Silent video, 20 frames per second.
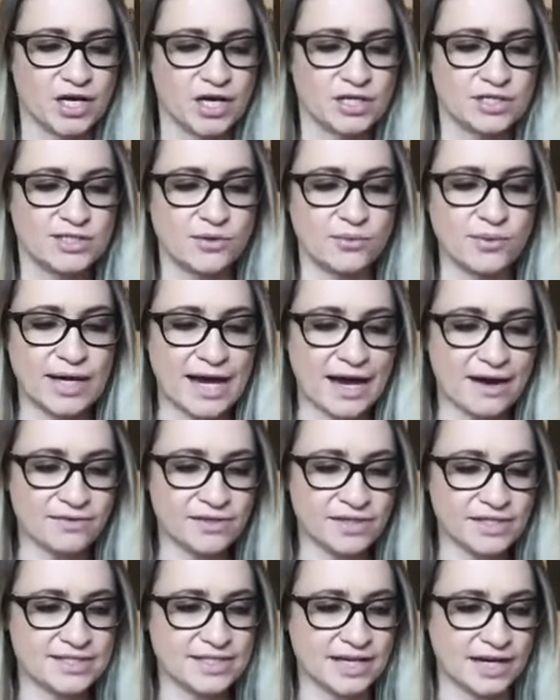So we have
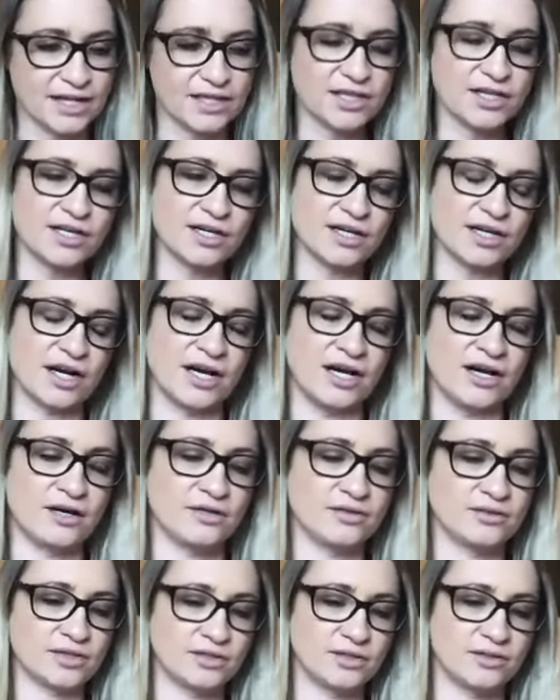this other
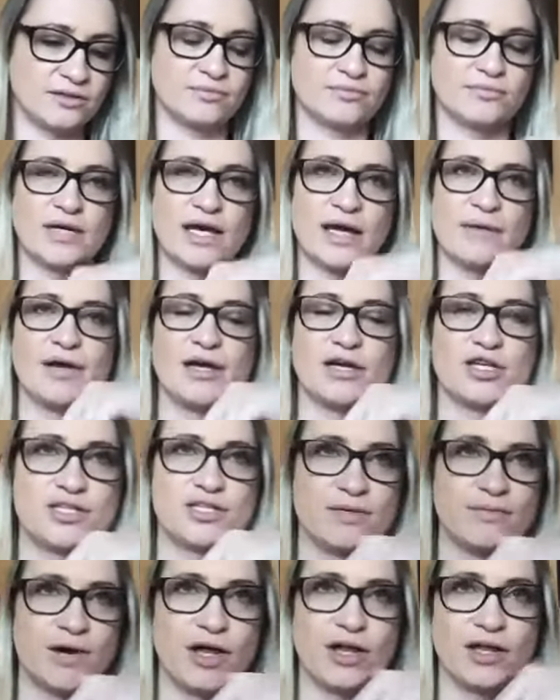
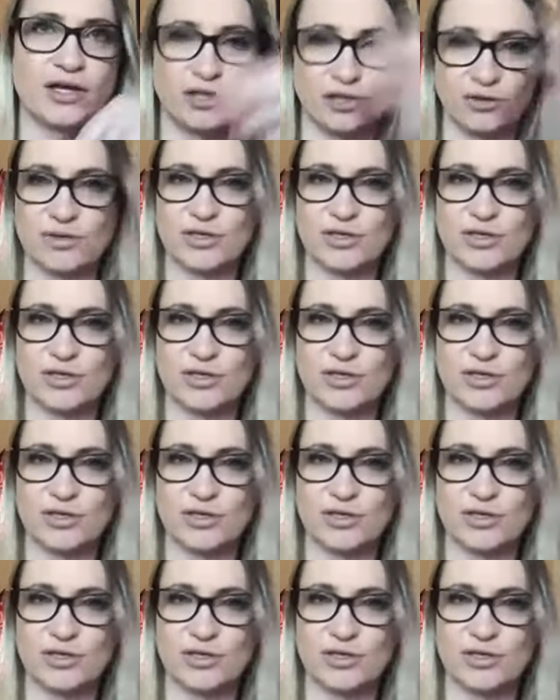MHC molecule,